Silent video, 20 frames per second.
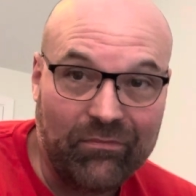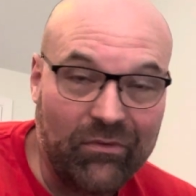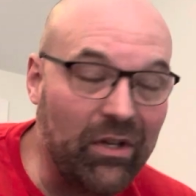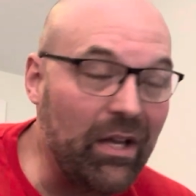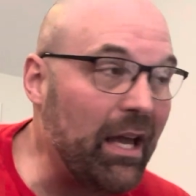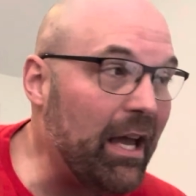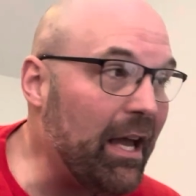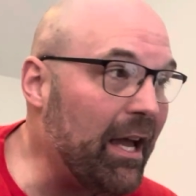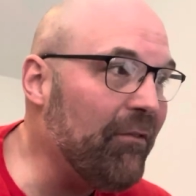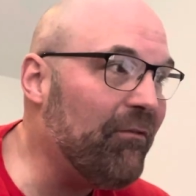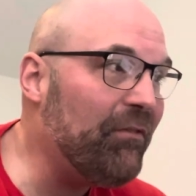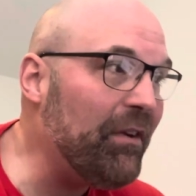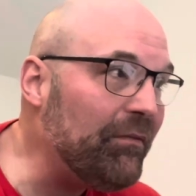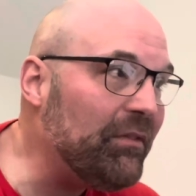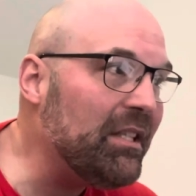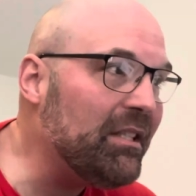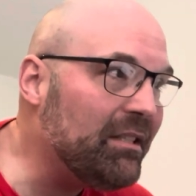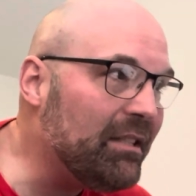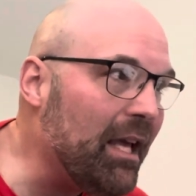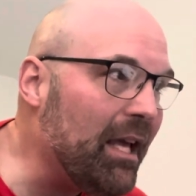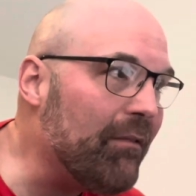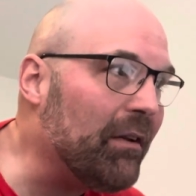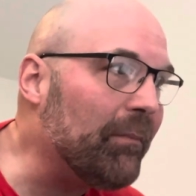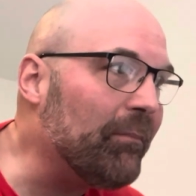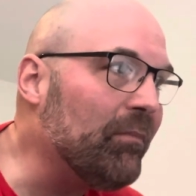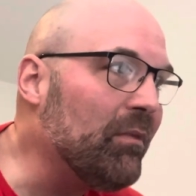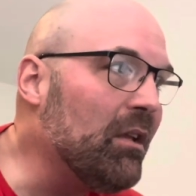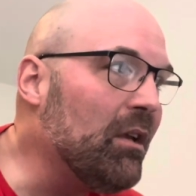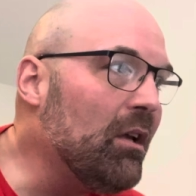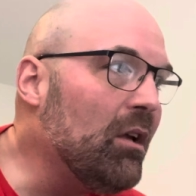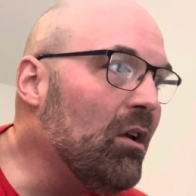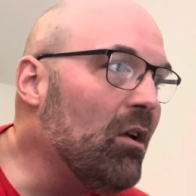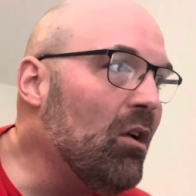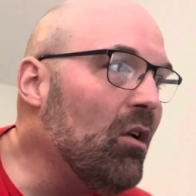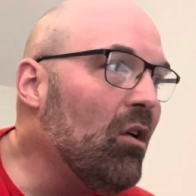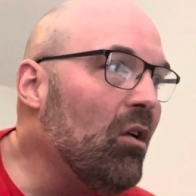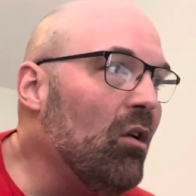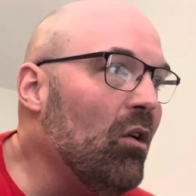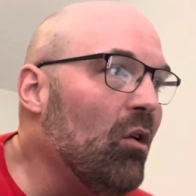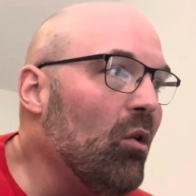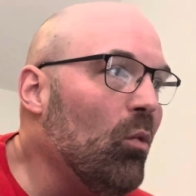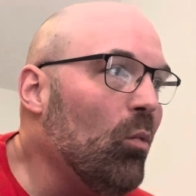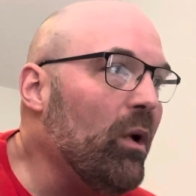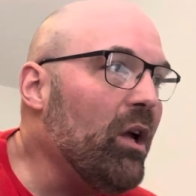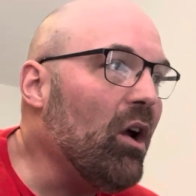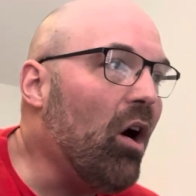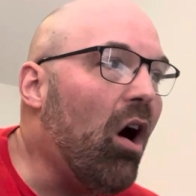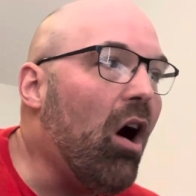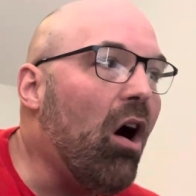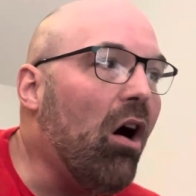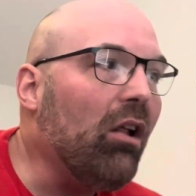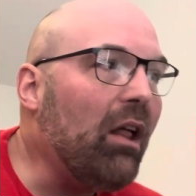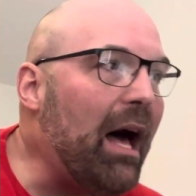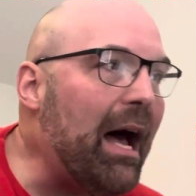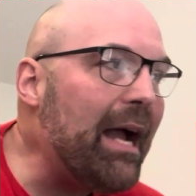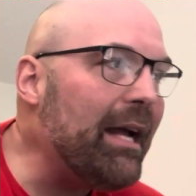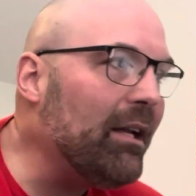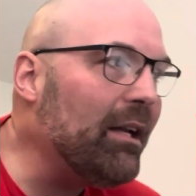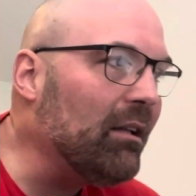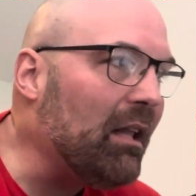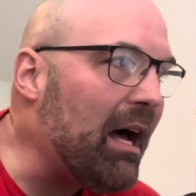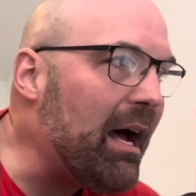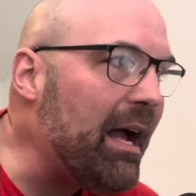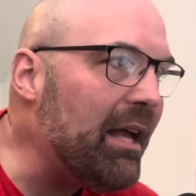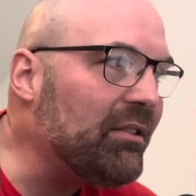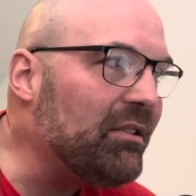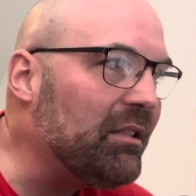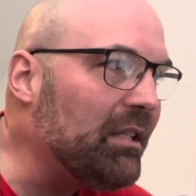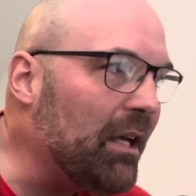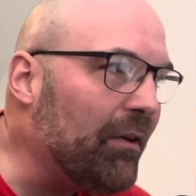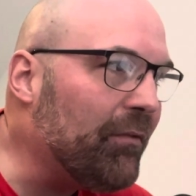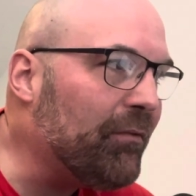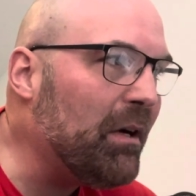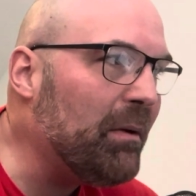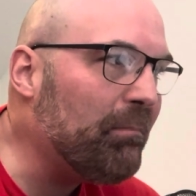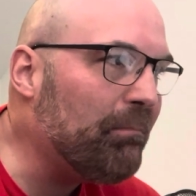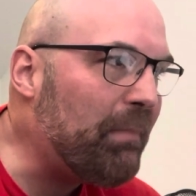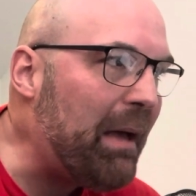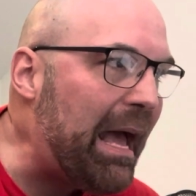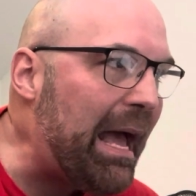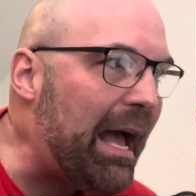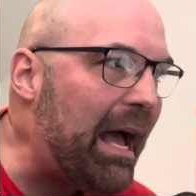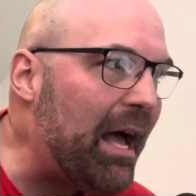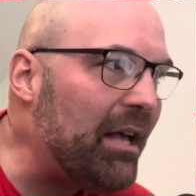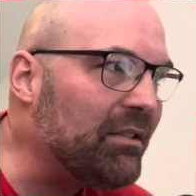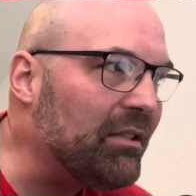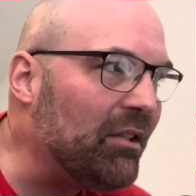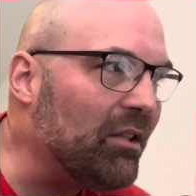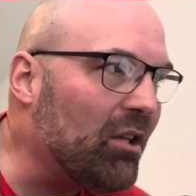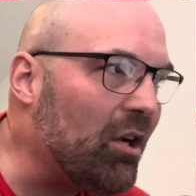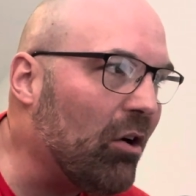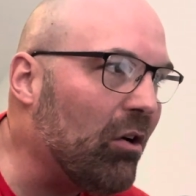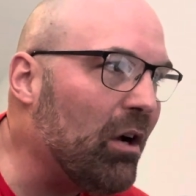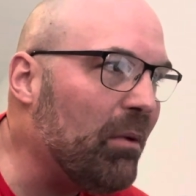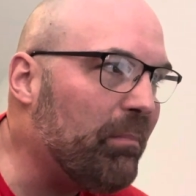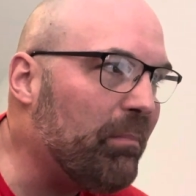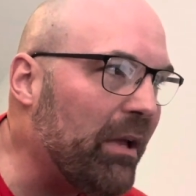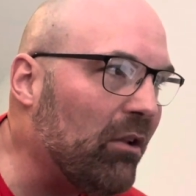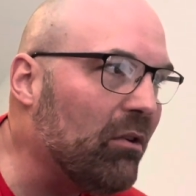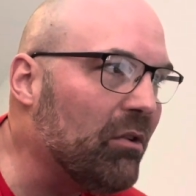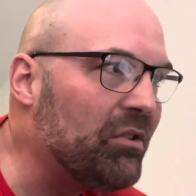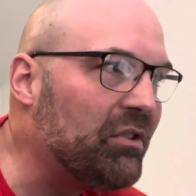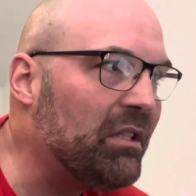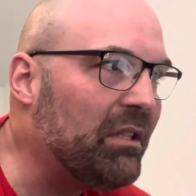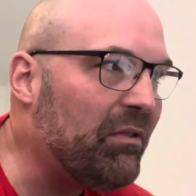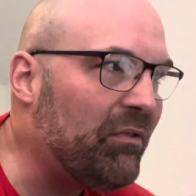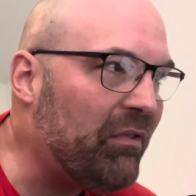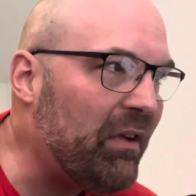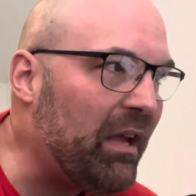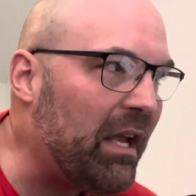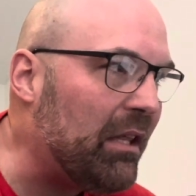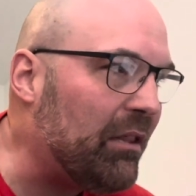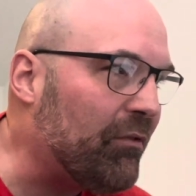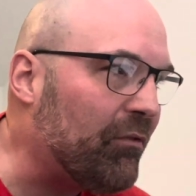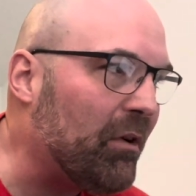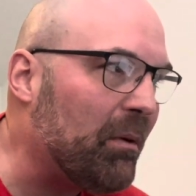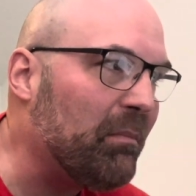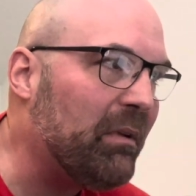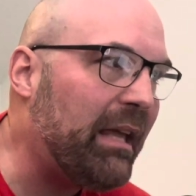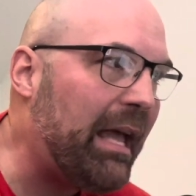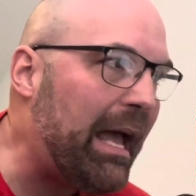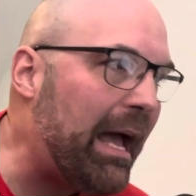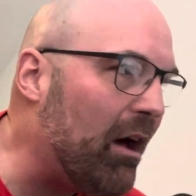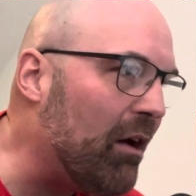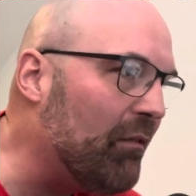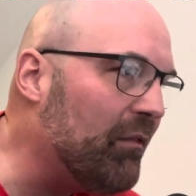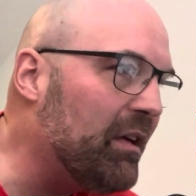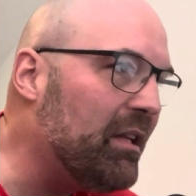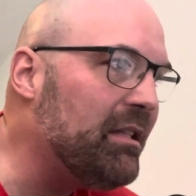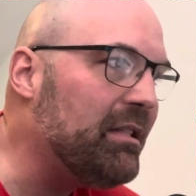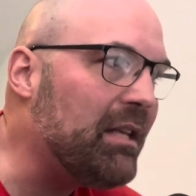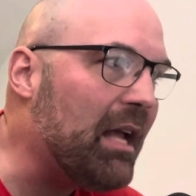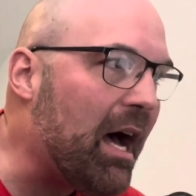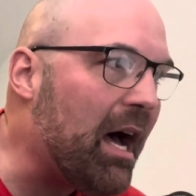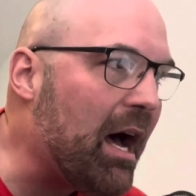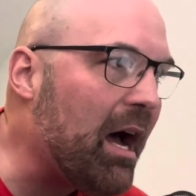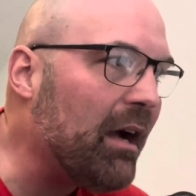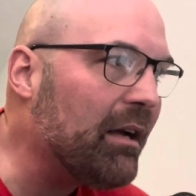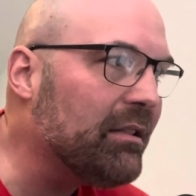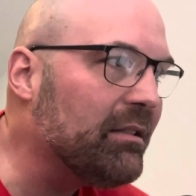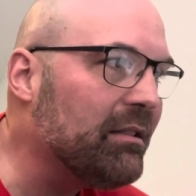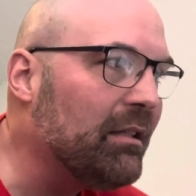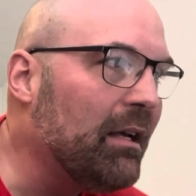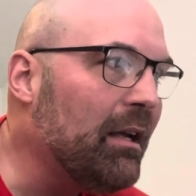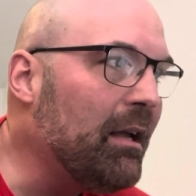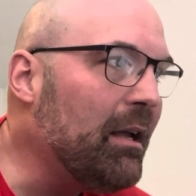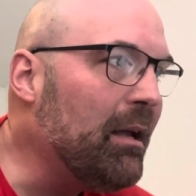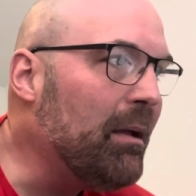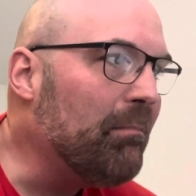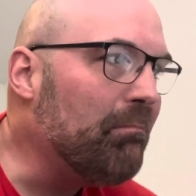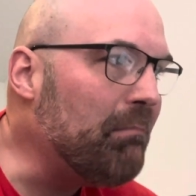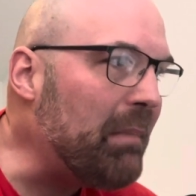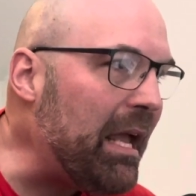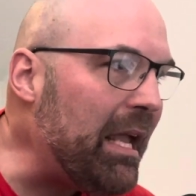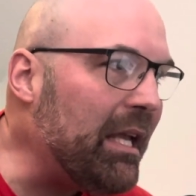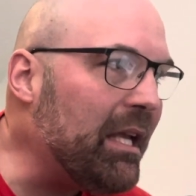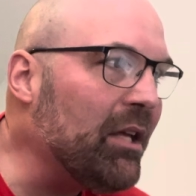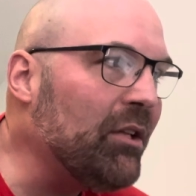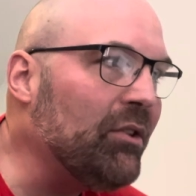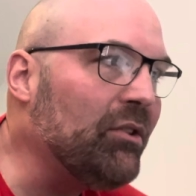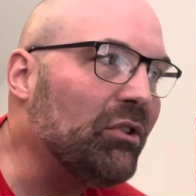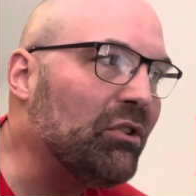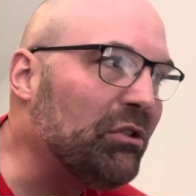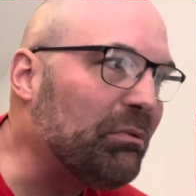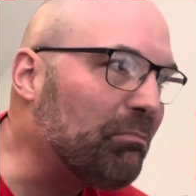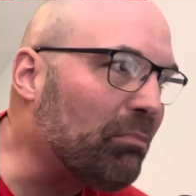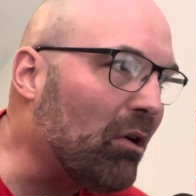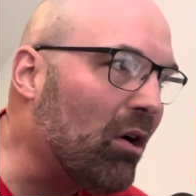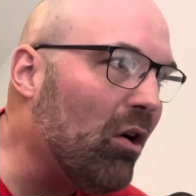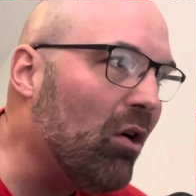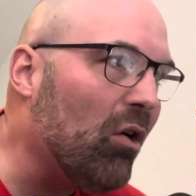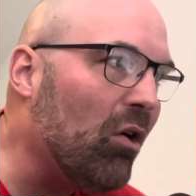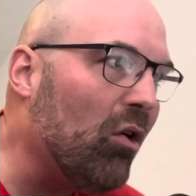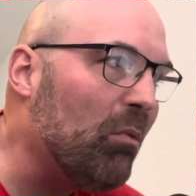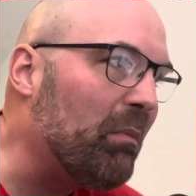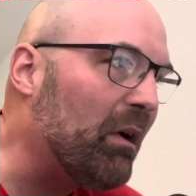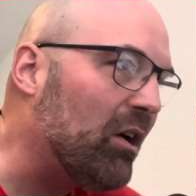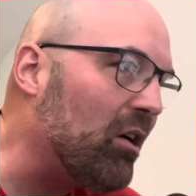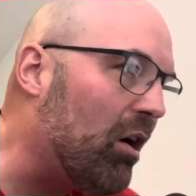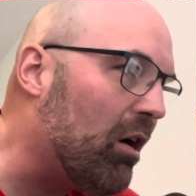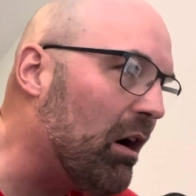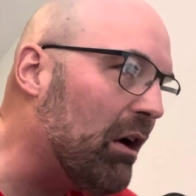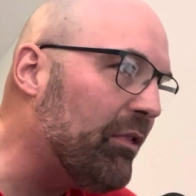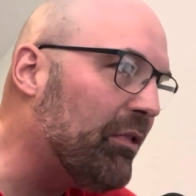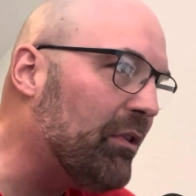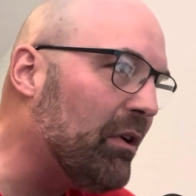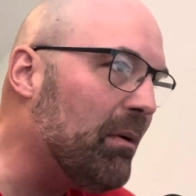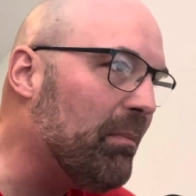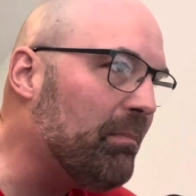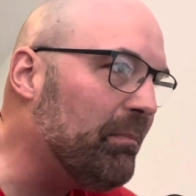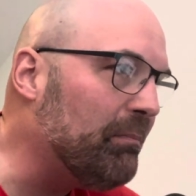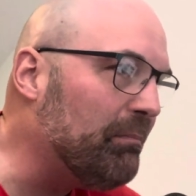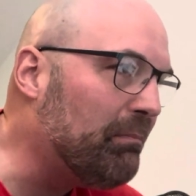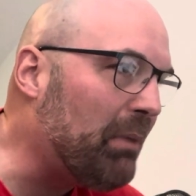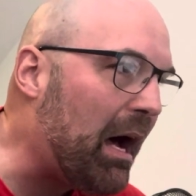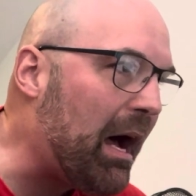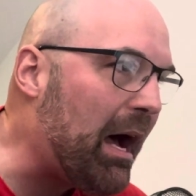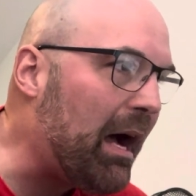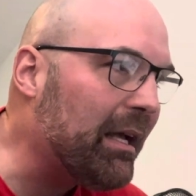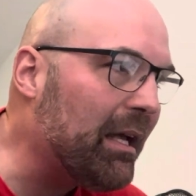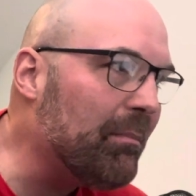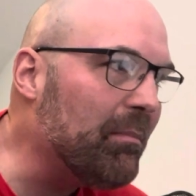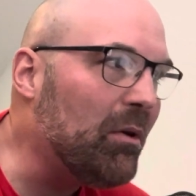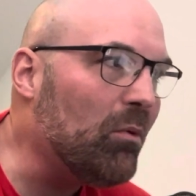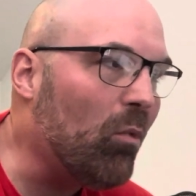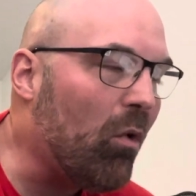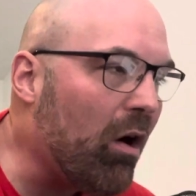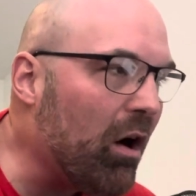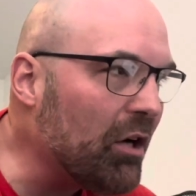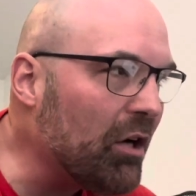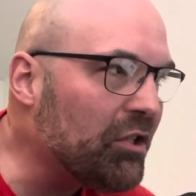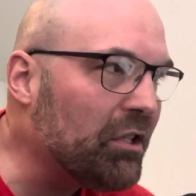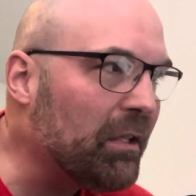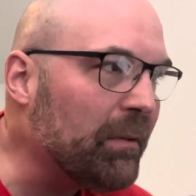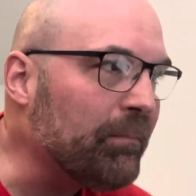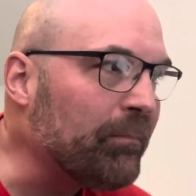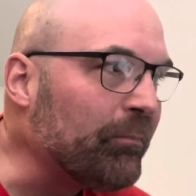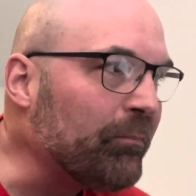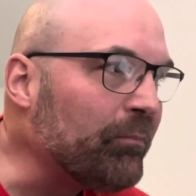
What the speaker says: Okay, 57. We all idolize different paths and current pillars in the faith, from Calvin, Knox, Macon to Sproul, MacArthur, Bachum, and Washer.